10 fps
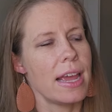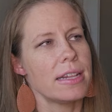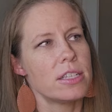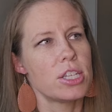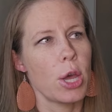
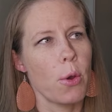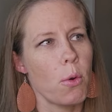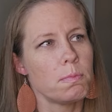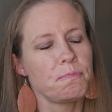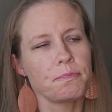And
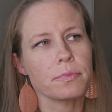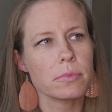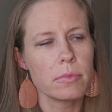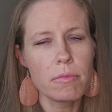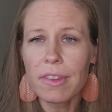so
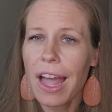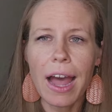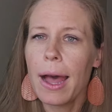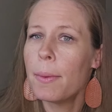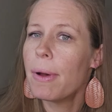
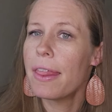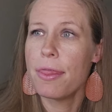um,